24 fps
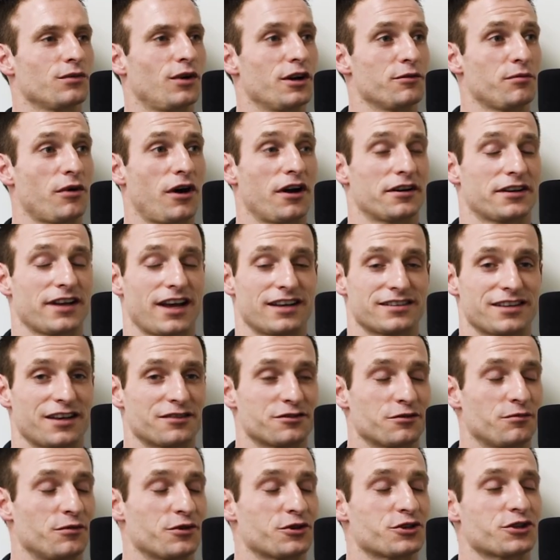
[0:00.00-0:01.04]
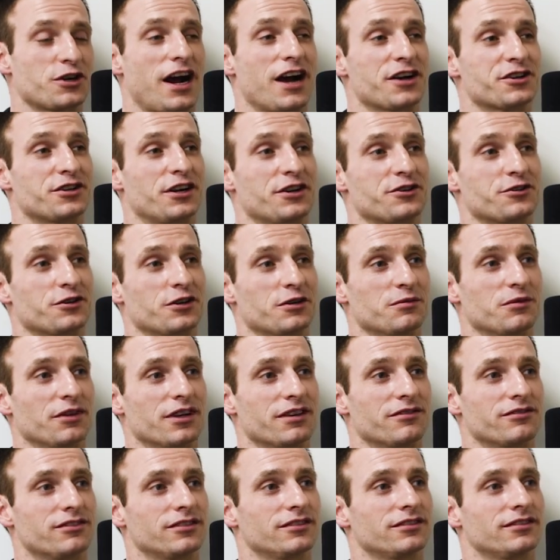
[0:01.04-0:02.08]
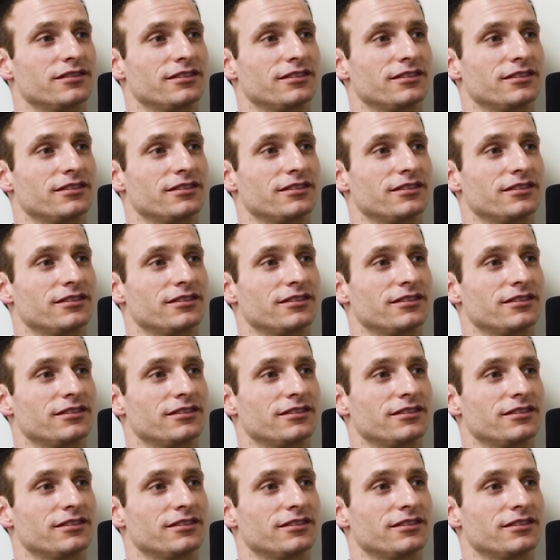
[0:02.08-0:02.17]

why your podcast has so much traction. I truly believe.